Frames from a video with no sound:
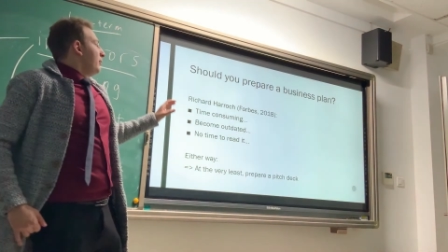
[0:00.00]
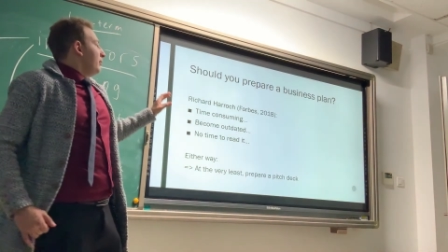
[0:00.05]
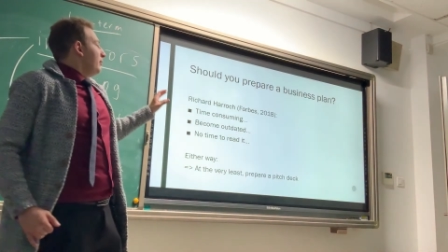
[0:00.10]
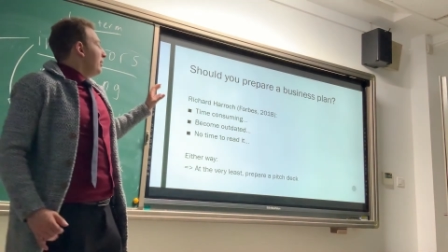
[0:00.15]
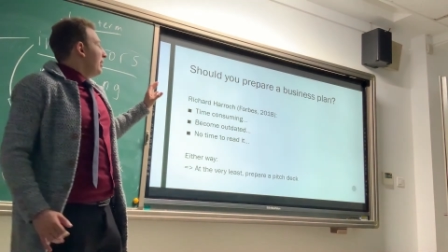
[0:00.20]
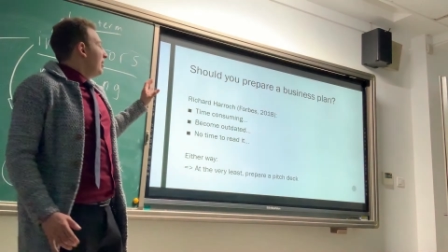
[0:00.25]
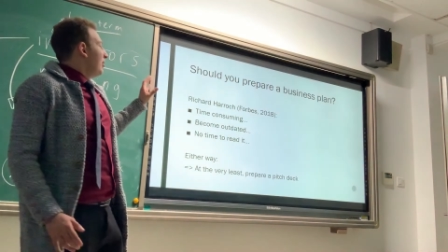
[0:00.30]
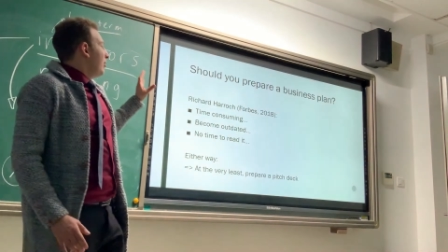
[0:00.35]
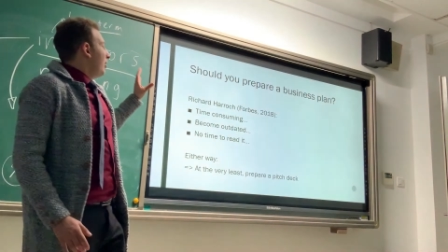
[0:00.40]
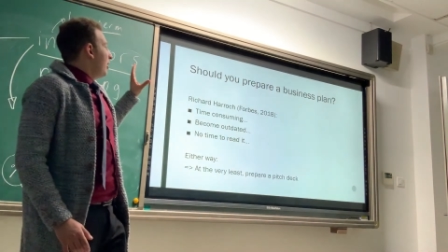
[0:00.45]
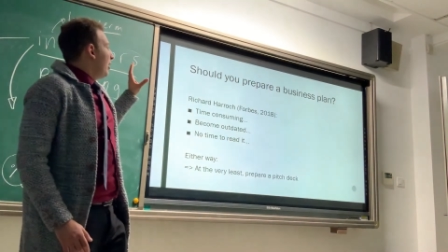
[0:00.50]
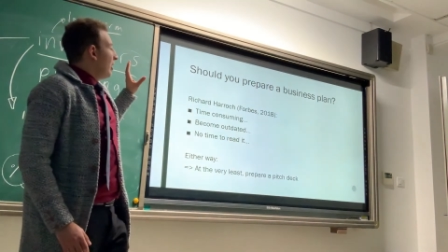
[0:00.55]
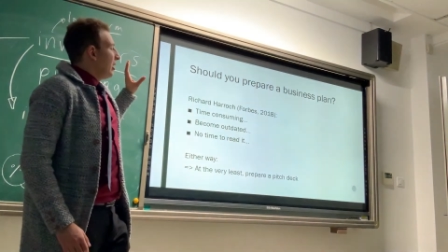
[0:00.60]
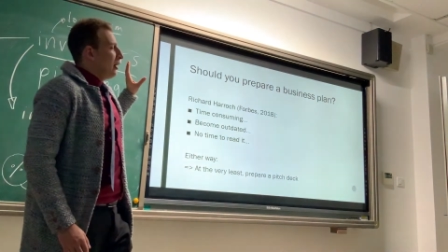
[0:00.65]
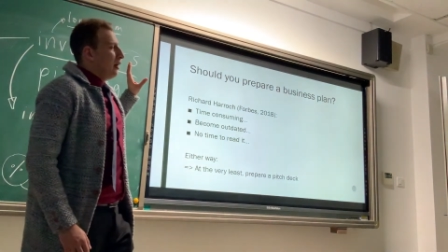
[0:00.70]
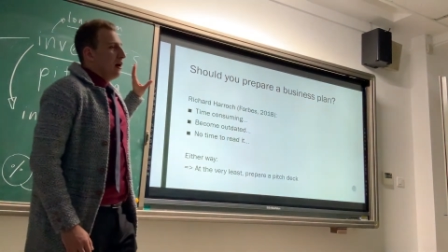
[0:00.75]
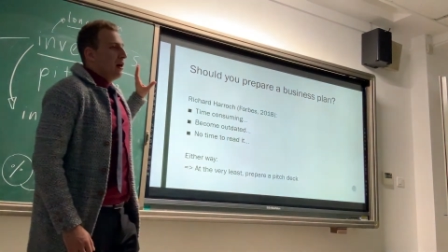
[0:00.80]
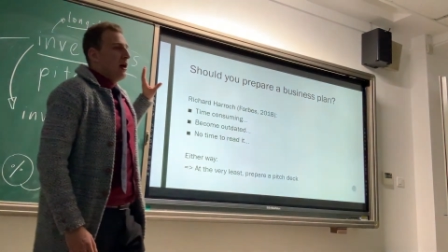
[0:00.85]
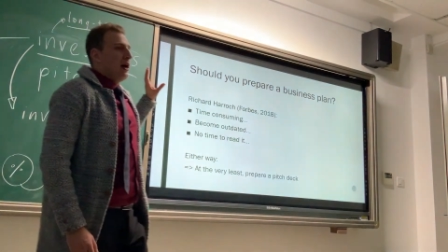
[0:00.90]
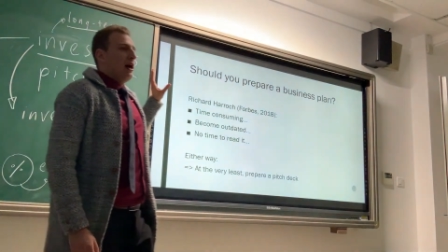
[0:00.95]
Now,
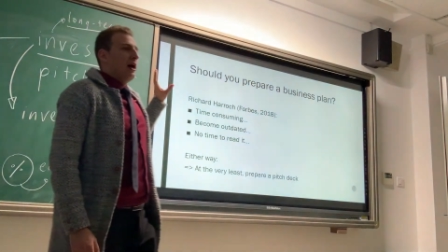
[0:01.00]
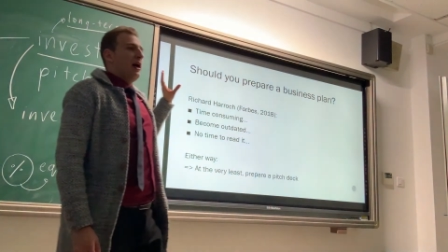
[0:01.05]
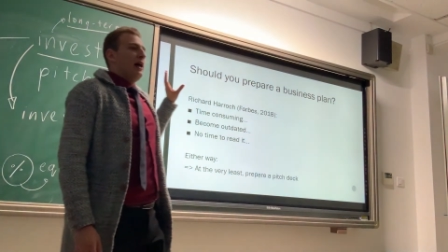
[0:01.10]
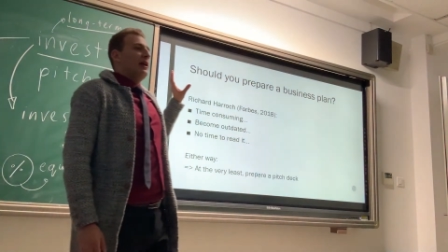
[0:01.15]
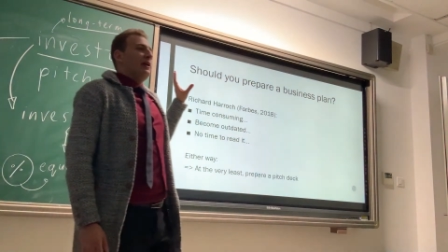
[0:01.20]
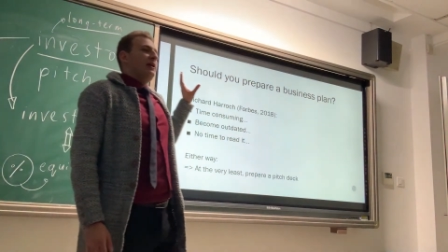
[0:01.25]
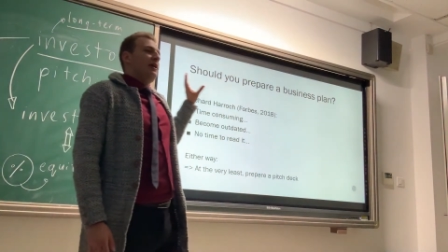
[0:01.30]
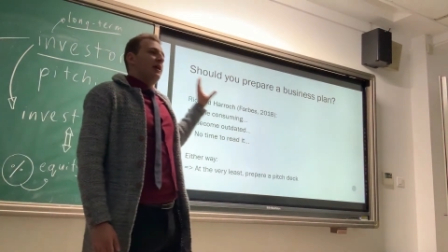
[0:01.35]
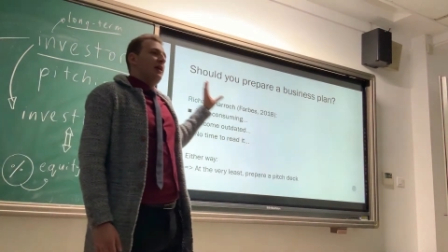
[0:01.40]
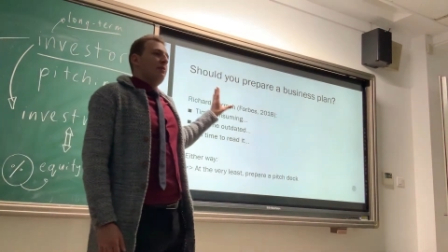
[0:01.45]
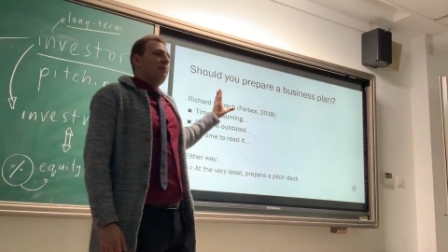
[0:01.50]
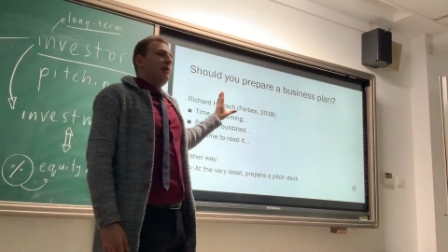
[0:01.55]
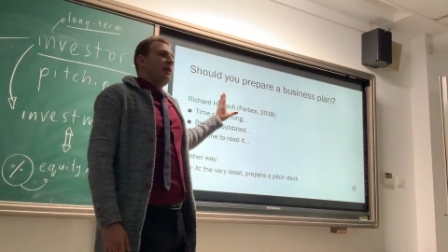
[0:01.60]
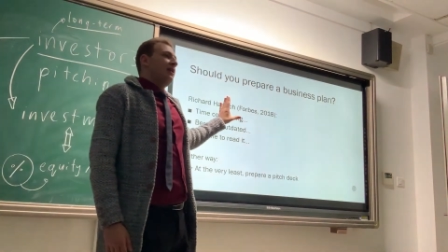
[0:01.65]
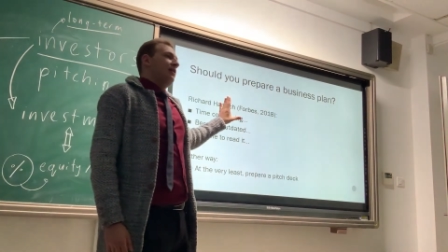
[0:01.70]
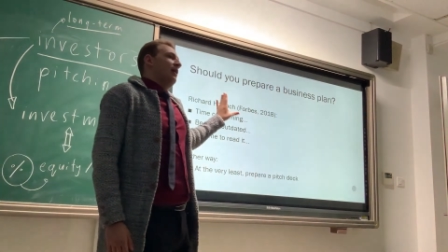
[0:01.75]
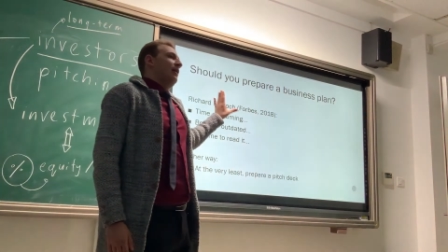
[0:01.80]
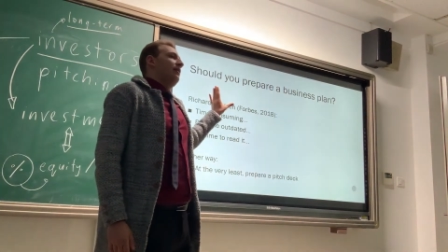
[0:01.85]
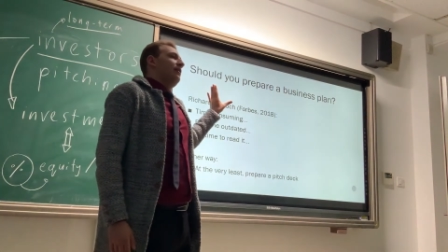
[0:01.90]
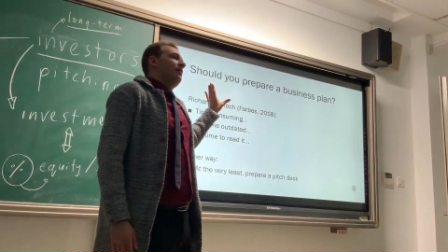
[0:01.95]
I can't
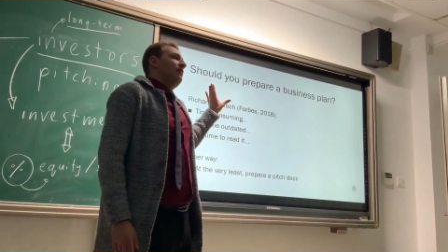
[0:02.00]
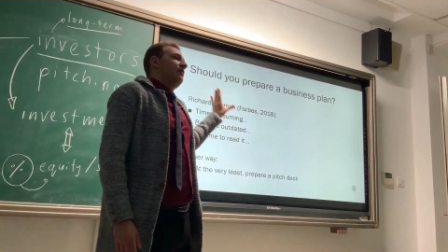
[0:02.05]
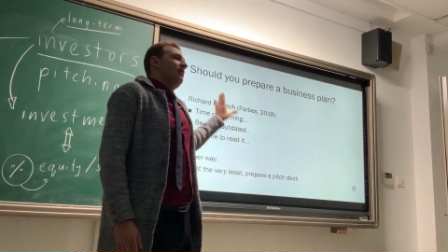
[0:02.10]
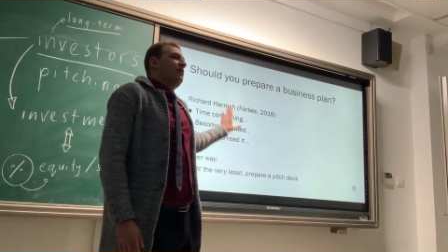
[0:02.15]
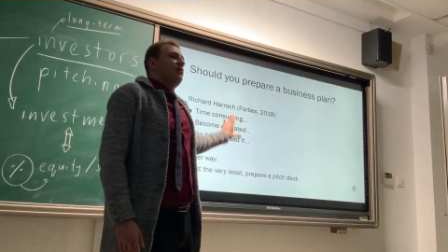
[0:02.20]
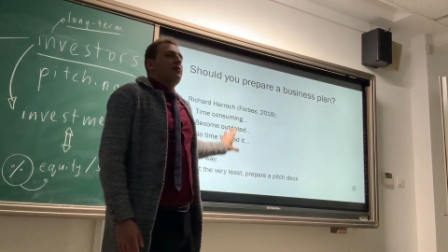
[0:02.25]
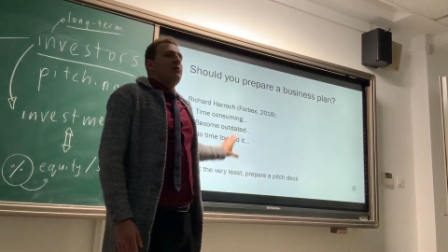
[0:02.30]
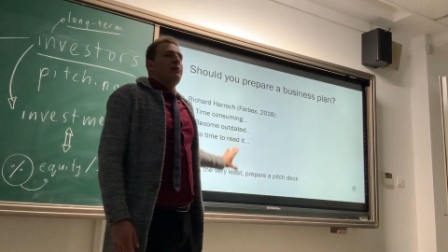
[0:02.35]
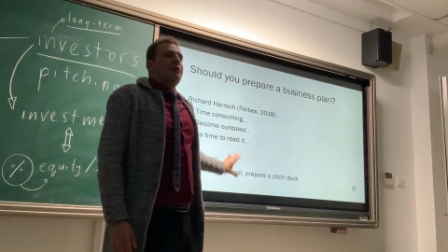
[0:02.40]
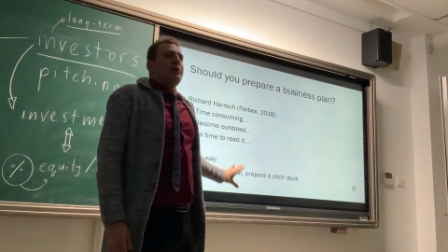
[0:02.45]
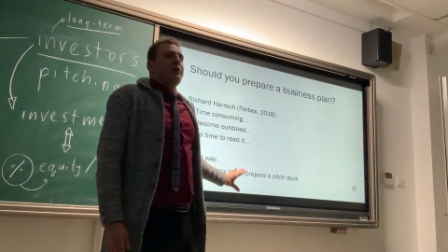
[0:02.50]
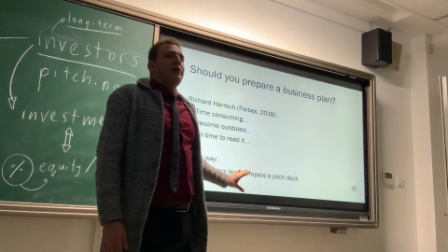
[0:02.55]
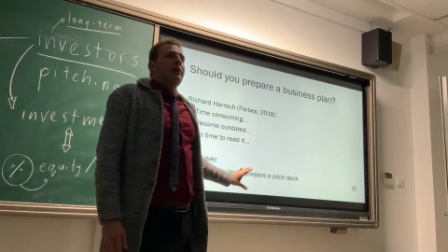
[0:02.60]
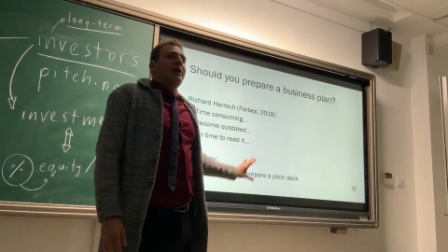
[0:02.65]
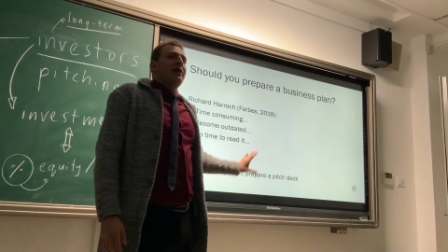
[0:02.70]
make that decision for you.